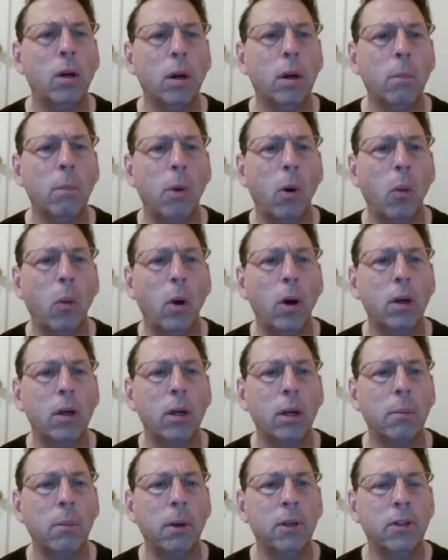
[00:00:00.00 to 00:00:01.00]
Welcome
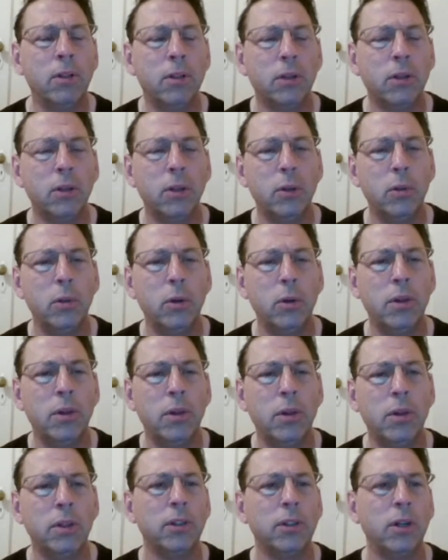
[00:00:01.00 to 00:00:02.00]
to
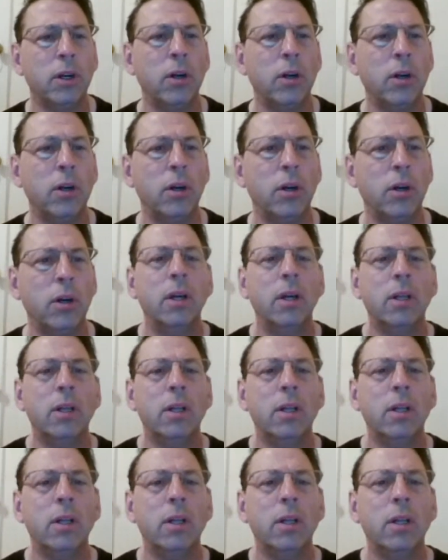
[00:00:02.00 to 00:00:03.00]
the show.
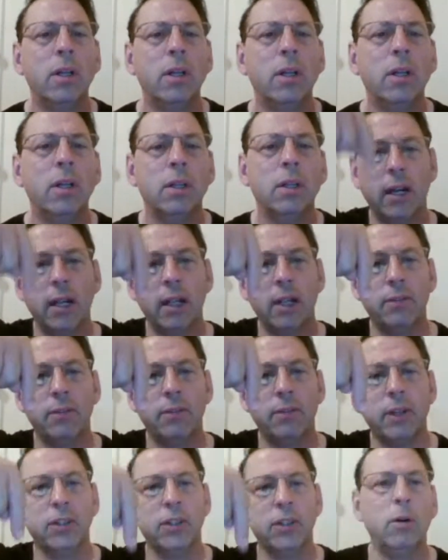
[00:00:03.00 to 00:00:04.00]
The title of
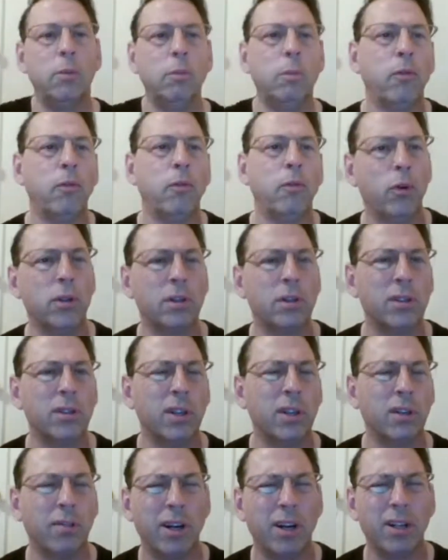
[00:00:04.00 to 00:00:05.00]
tonight's show, Before the
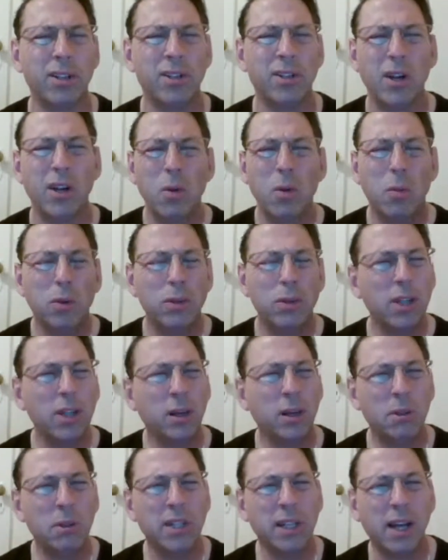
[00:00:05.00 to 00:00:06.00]
Sunrise, which I almost
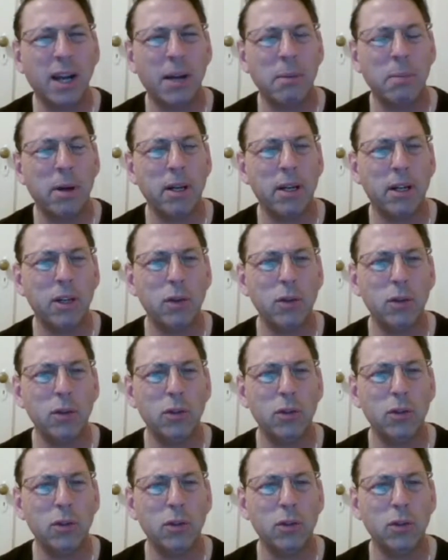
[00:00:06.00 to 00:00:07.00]
think I might have used once
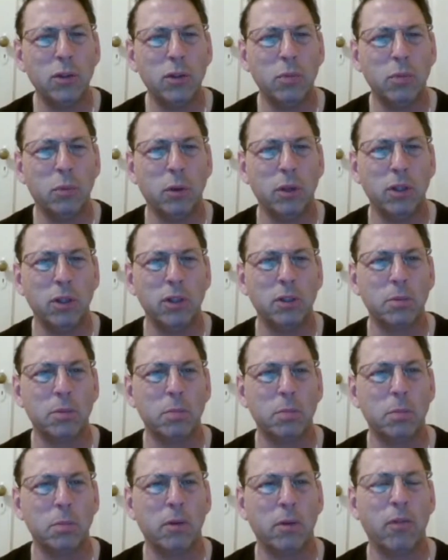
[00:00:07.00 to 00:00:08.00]
before. I'm not even
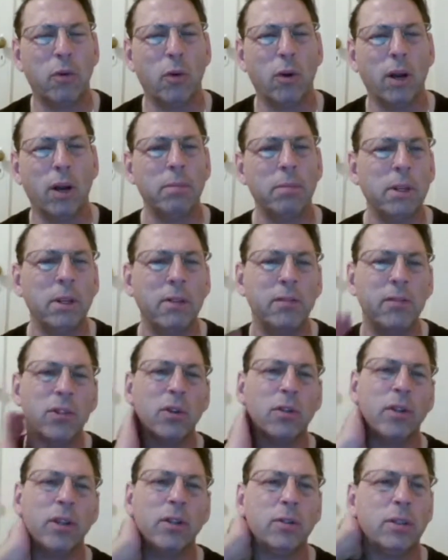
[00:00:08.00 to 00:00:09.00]
sure if I used that
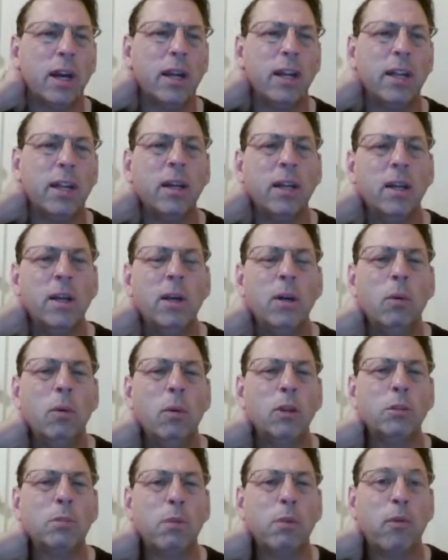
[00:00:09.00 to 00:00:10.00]
once before in a
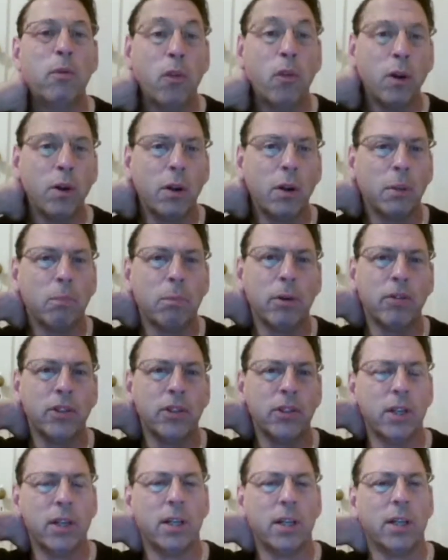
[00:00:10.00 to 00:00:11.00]
previous channel, like I
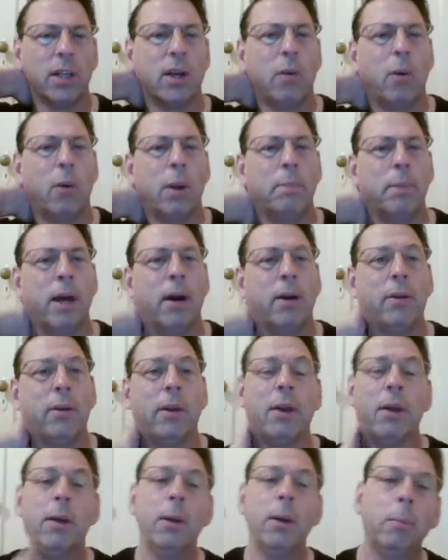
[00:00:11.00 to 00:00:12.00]
wiped out.
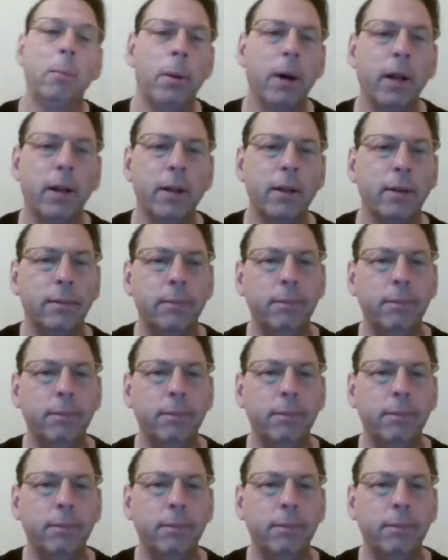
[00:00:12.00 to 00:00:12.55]
But, you